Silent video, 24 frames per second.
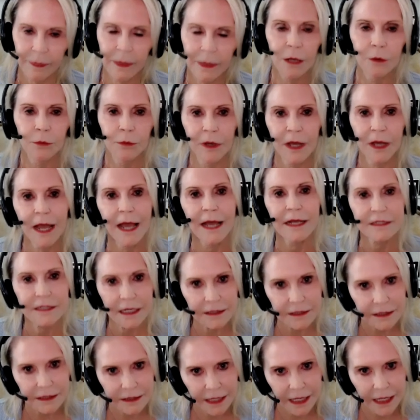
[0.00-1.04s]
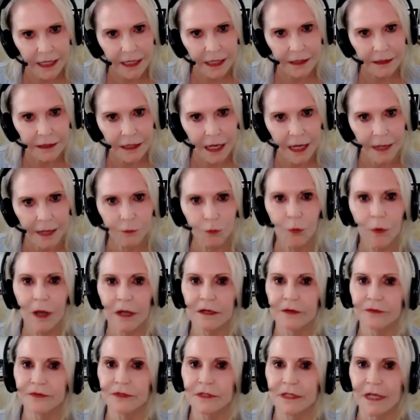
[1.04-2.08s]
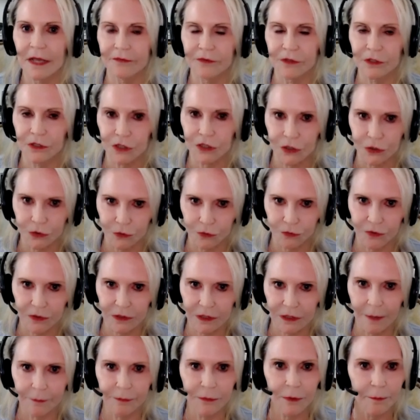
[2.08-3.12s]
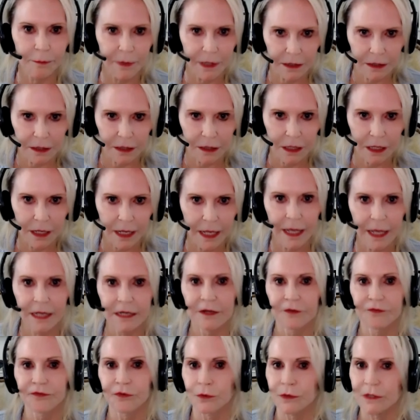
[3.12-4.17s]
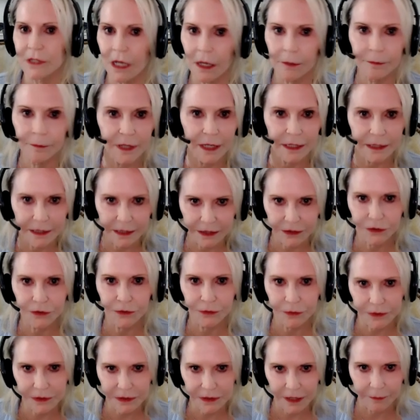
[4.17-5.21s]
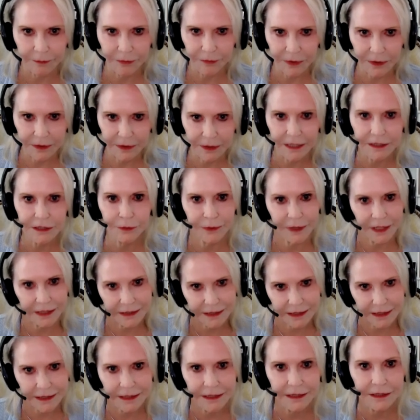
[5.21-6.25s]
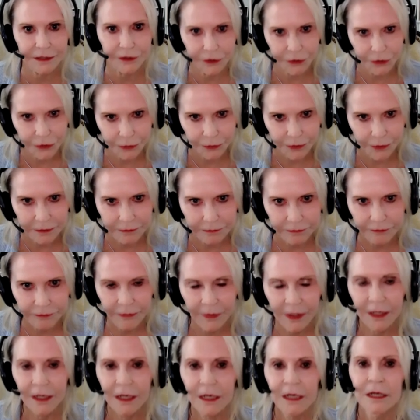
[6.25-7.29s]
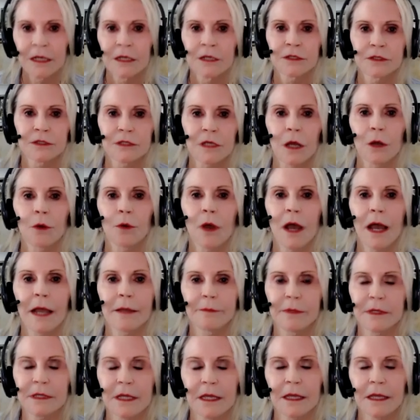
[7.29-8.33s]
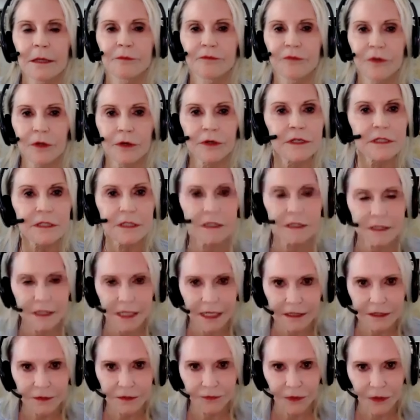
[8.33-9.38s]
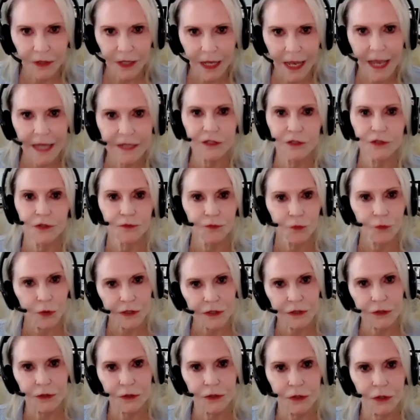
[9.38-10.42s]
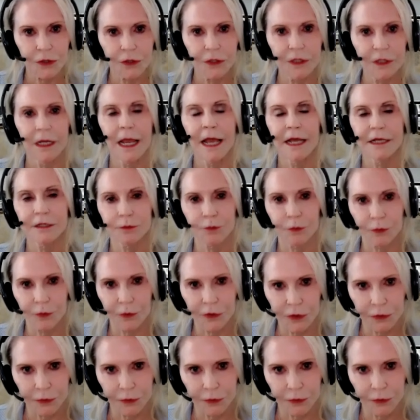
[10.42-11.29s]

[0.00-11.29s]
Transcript: Well, as I said, I'm one of seven children, I'm the middle. And if you tell me I can't do something, that's when I dig in and do it. So I became very successful as a divorce attorney as we were doing the